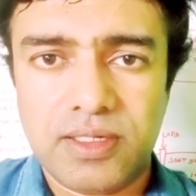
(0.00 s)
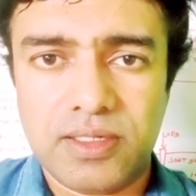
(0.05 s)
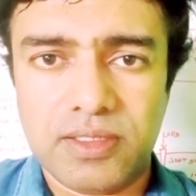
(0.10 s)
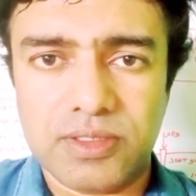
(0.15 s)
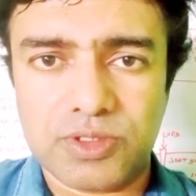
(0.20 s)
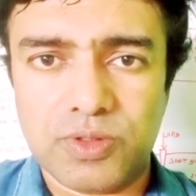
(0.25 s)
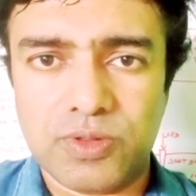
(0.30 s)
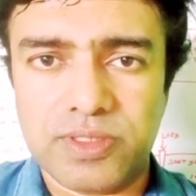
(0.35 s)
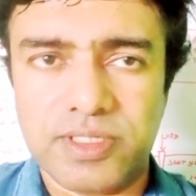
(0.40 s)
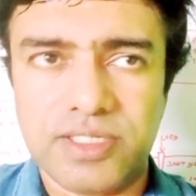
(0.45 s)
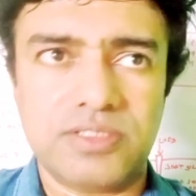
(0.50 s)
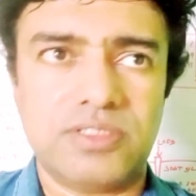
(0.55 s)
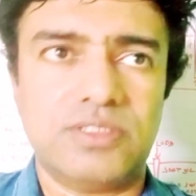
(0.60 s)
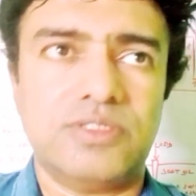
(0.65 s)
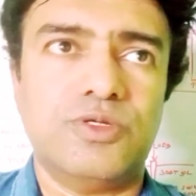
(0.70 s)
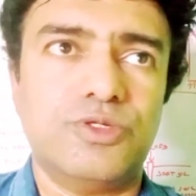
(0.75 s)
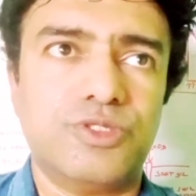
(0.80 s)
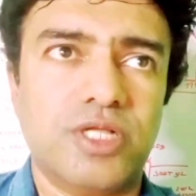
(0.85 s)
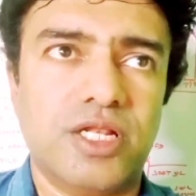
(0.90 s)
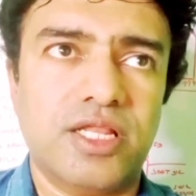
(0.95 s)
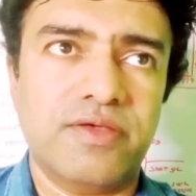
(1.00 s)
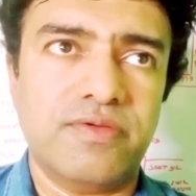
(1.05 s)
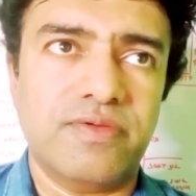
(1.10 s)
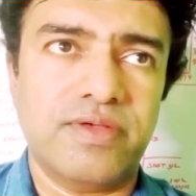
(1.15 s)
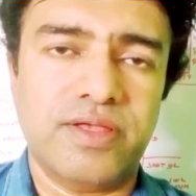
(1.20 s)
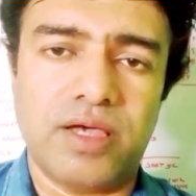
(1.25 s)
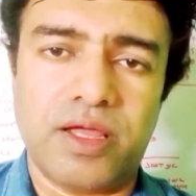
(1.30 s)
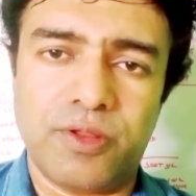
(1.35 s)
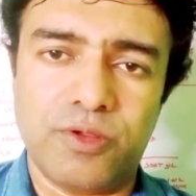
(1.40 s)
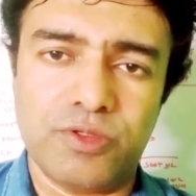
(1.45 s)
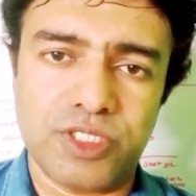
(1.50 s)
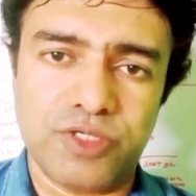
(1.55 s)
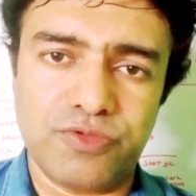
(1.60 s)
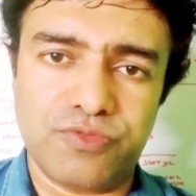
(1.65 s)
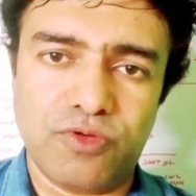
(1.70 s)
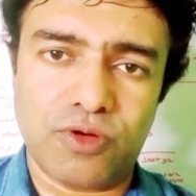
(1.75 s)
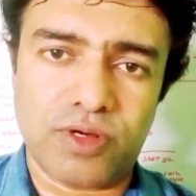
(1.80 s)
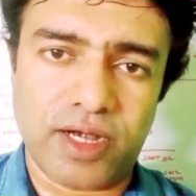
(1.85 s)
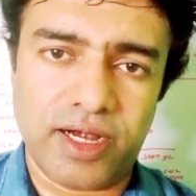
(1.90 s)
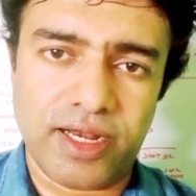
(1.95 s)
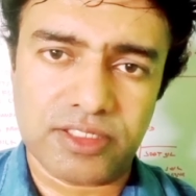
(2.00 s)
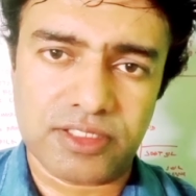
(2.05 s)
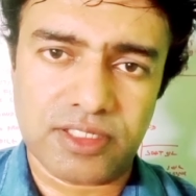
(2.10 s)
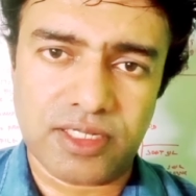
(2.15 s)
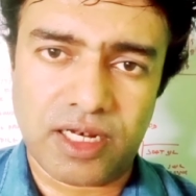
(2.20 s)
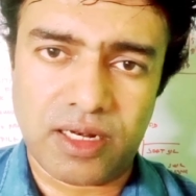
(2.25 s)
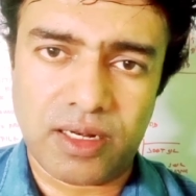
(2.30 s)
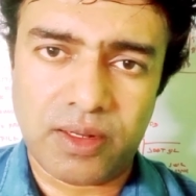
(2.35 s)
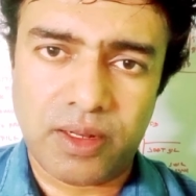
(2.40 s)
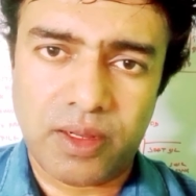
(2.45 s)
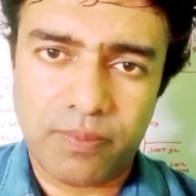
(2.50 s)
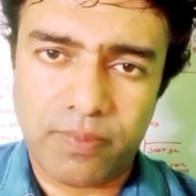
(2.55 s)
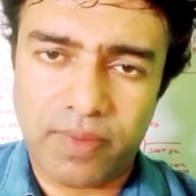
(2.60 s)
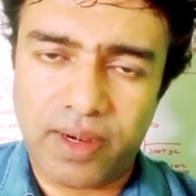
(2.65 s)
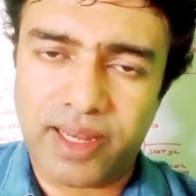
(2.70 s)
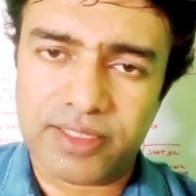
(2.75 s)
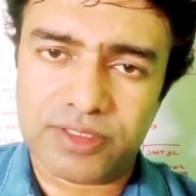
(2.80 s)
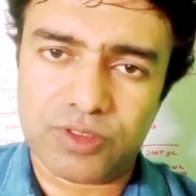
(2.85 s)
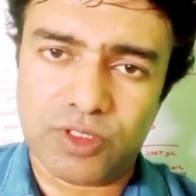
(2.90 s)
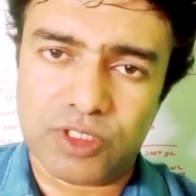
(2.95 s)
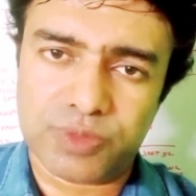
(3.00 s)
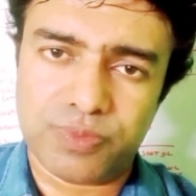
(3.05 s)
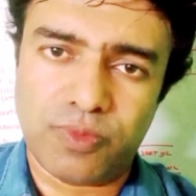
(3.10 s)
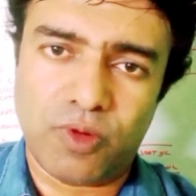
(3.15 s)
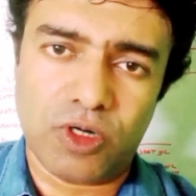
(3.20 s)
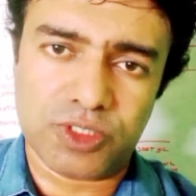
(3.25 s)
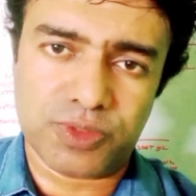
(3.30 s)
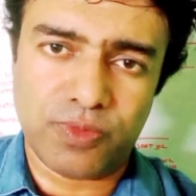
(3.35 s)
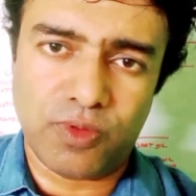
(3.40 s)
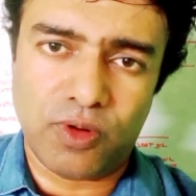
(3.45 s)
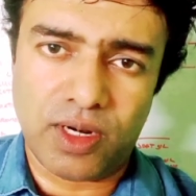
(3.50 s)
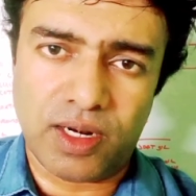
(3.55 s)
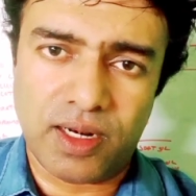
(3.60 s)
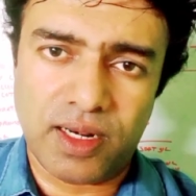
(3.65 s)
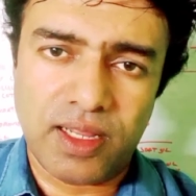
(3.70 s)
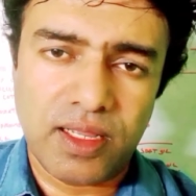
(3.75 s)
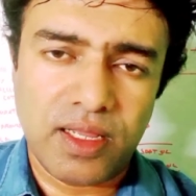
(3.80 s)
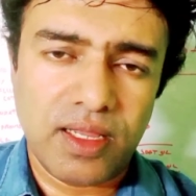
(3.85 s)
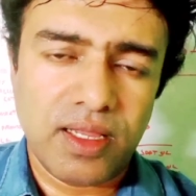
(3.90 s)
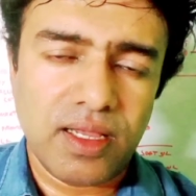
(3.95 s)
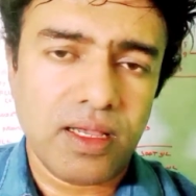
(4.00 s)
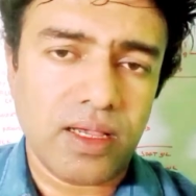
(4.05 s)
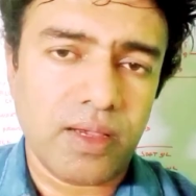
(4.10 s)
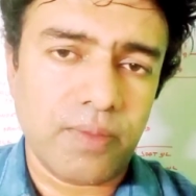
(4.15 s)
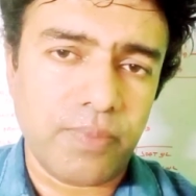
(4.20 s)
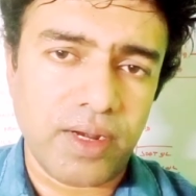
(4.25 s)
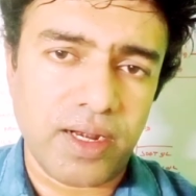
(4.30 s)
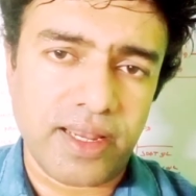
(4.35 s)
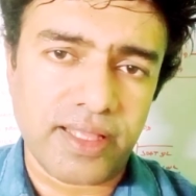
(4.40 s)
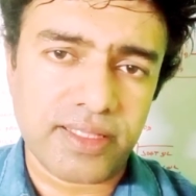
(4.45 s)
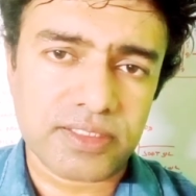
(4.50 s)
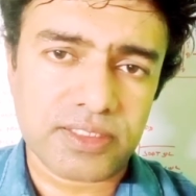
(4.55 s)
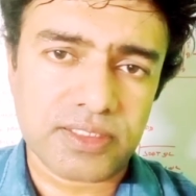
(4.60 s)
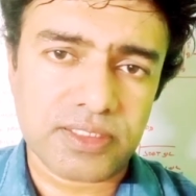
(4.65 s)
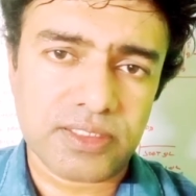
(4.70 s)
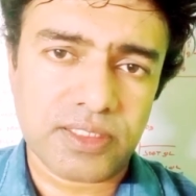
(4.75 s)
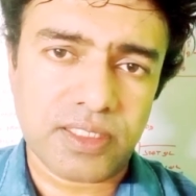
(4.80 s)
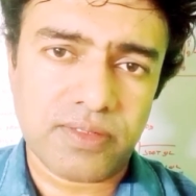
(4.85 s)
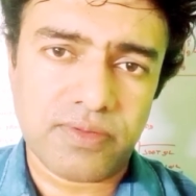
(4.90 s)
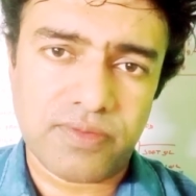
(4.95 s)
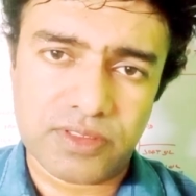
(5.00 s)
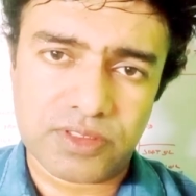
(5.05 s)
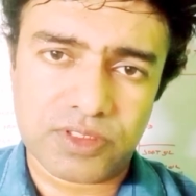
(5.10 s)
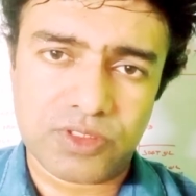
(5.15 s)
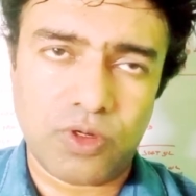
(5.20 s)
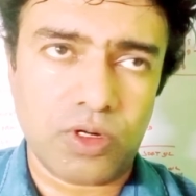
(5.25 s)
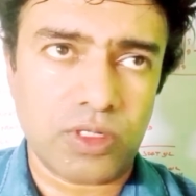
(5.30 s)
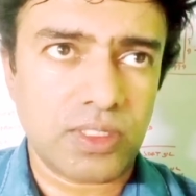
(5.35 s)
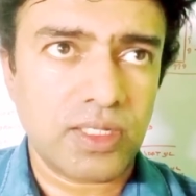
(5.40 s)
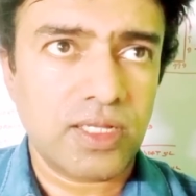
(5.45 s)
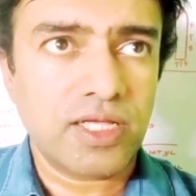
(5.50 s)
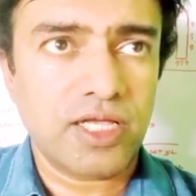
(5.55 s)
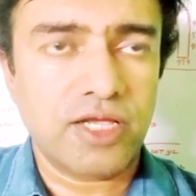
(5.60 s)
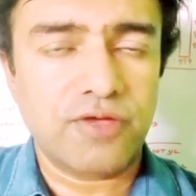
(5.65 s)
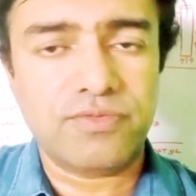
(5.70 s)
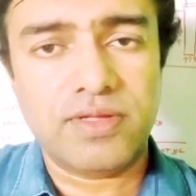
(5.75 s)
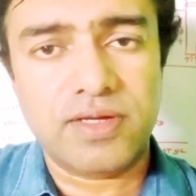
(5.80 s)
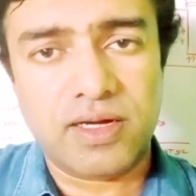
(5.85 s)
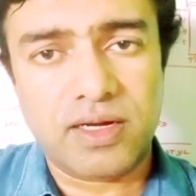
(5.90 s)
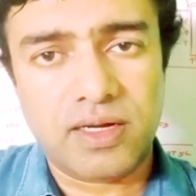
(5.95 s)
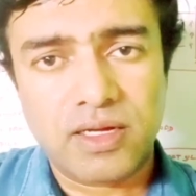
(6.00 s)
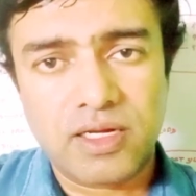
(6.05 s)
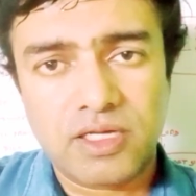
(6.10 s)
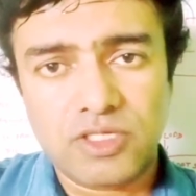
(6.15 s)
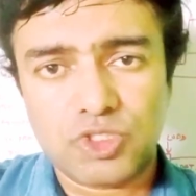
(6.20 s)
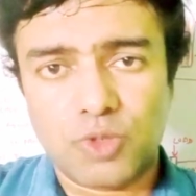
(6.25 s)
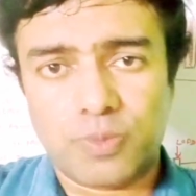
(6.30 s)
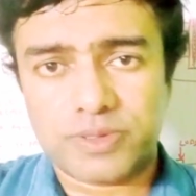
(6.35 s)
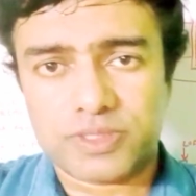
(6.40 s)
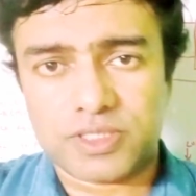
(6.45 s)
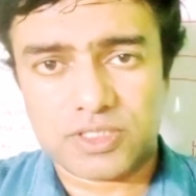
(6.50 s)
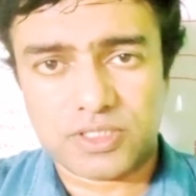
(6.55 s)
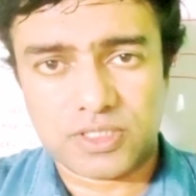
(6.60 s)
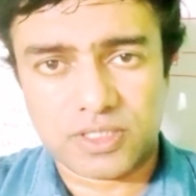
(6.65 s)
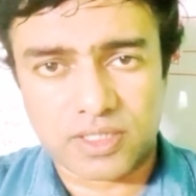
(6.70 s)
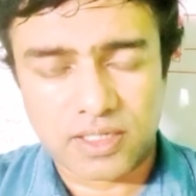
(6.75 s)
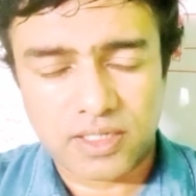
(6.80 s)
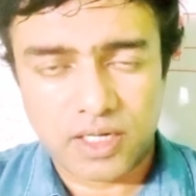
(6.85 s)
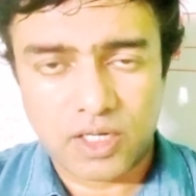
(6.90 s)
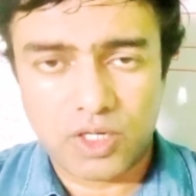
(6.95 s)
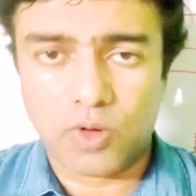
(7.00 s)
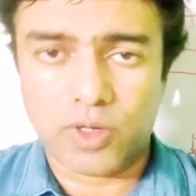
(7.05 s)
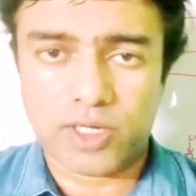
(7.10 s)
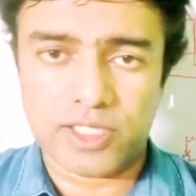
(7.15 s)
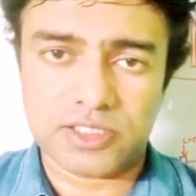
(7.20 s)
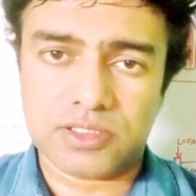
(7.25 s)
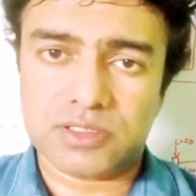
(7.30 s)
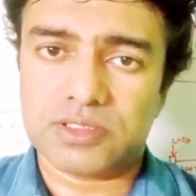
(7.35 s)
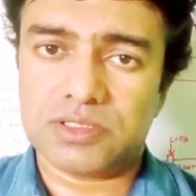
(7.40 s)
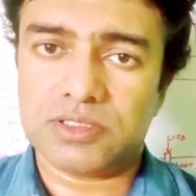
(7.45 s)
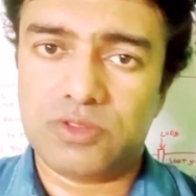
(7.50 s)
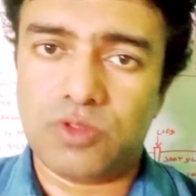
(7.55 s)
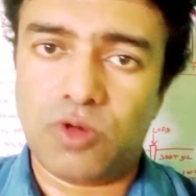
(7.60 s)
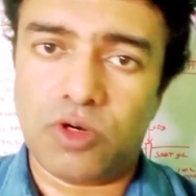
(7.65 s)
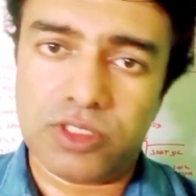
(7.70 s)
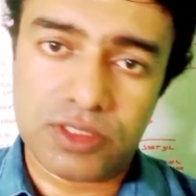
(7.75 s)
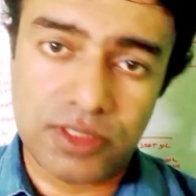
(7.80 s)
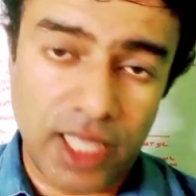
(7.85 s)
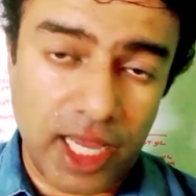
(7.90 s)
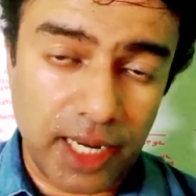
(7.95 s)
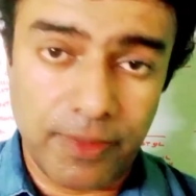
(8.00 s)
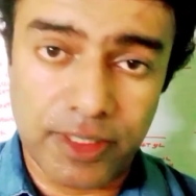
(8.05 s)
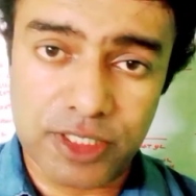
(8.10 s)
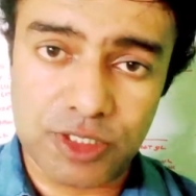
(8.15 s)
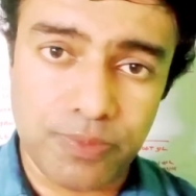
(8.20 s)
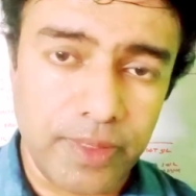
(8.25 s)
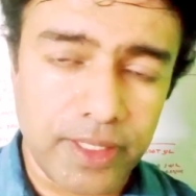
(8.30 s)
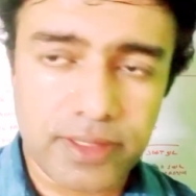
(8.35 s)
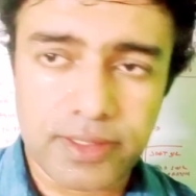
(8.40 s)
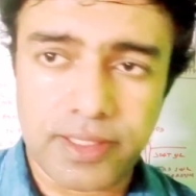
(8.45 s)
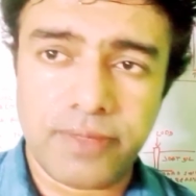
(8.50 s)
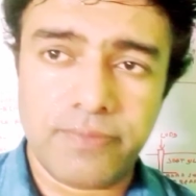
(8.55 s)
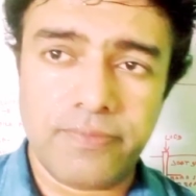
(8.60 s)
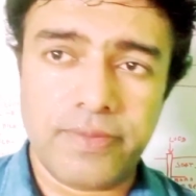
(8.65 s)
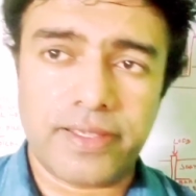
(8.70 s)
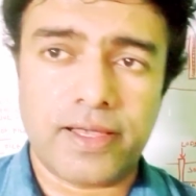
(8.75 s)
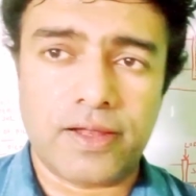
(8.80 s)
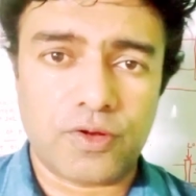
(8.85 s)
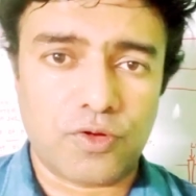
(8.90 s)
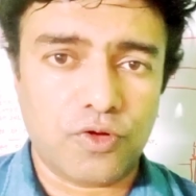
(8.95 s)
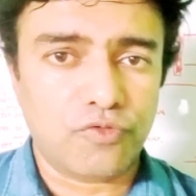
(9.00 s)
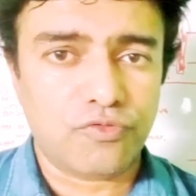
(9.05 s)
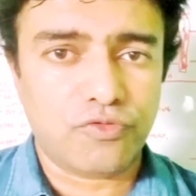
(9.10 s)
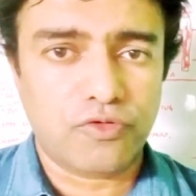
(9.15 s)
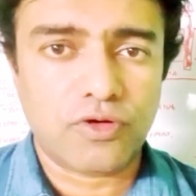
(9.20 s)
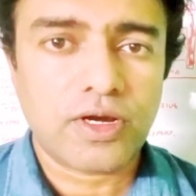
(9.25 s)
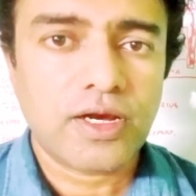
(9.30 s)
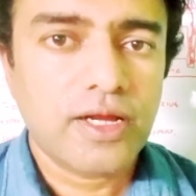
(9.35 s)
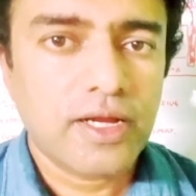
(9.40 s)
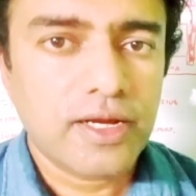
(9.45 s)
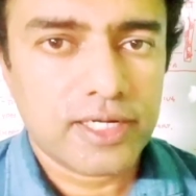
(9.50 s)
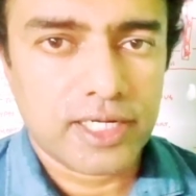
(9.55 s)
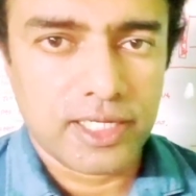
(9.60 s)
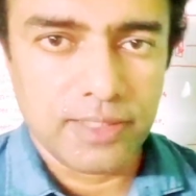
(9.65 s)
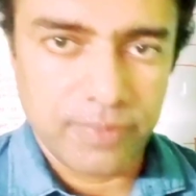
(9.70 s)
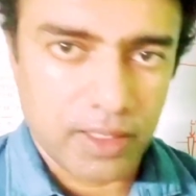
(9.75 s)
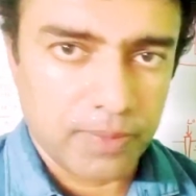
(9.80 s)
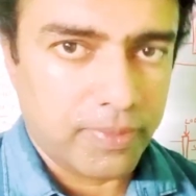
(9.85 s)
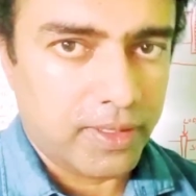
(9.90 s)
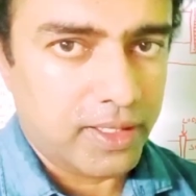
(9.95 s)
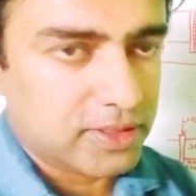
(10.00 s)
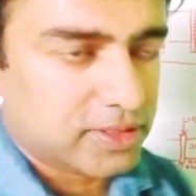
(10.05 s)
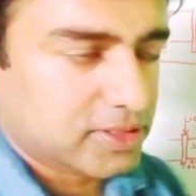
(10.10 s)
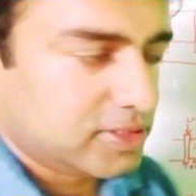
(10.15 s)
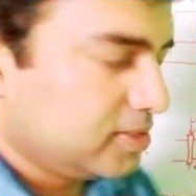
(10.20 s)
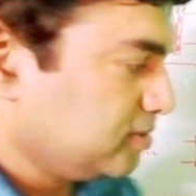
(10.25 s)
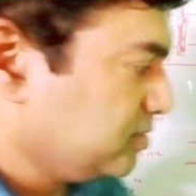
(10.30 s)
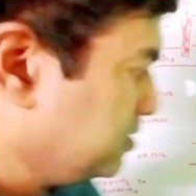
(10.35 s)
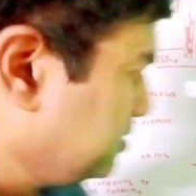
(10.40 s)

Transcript: So it is usually we are using for traditional buildings or small buildings. It's not, if the superstructure load is not that much big, then we can go for timber piles.